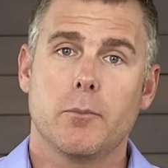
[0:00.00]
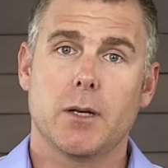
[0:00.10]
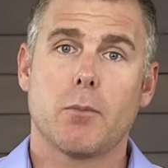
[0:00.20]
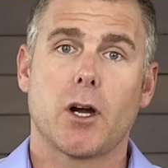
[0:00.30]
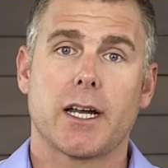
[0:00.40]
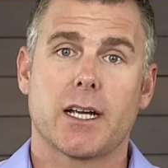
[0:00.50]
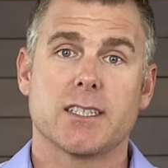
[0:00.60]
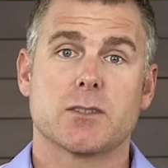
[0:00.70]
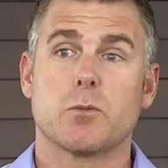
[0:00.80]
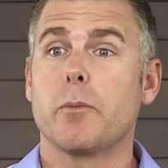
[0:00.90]
mid-market
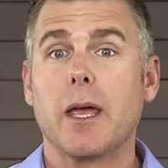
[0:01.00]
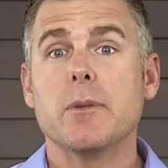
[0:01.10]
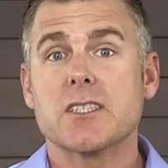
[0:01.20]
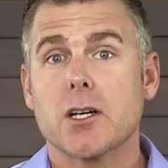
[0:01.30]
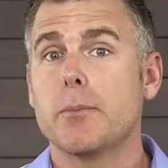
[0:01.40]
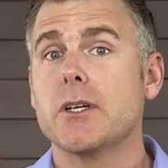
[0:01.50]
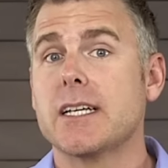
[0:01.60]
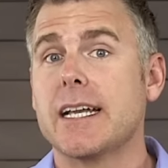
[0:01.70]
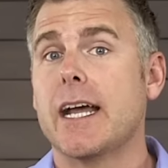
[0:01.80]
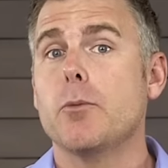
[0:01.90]
customer. Maybe start
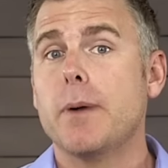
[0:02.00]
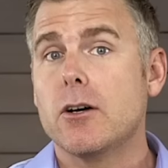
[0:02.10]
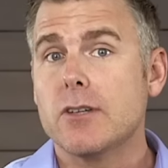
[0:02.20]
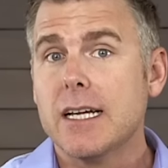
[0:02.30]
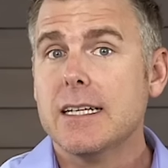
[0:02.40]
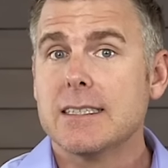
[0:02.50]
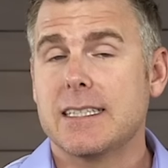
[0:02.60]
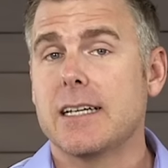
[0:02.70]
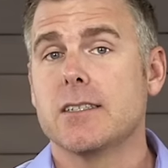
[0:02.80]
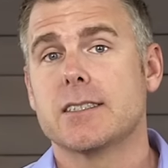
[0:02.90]
building an outbound
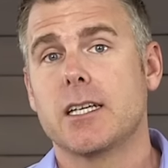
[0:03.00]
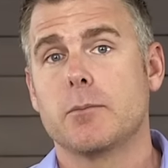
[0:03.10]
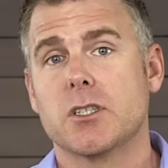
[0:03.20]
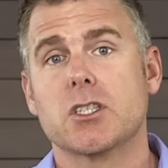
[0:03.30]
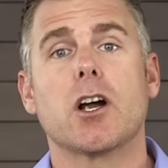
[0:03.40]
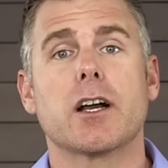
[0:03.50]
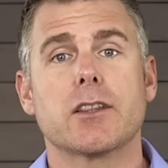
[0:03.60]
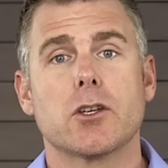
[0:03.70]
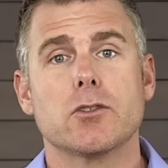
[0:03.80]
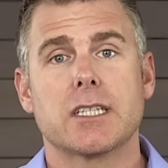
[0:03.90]
sales team to
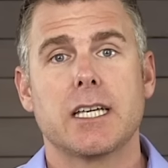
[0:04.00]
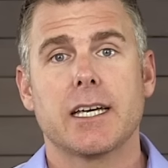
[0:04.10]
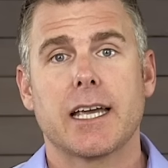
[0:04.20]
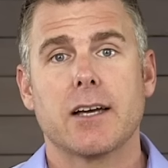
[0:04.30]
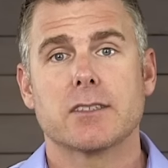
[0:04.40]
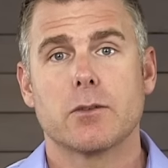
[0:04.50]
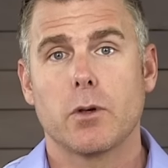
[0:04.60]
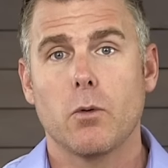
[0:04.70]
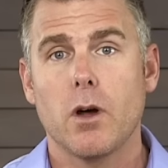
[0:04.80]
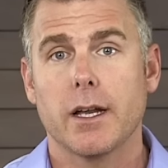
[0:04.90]
target those key accounts that
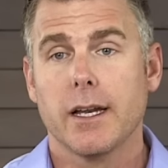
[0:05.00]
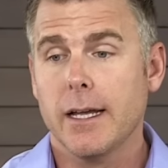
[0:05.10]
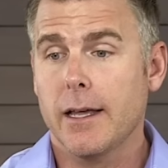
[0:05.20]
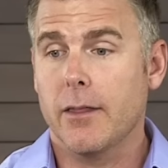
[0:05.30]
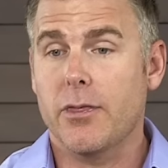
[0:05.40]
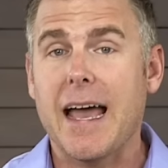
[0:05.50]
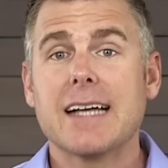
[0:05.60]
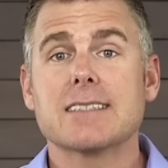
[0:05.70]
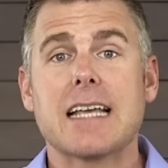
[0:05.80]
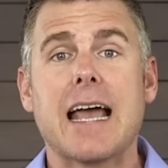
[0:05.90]
we want. That's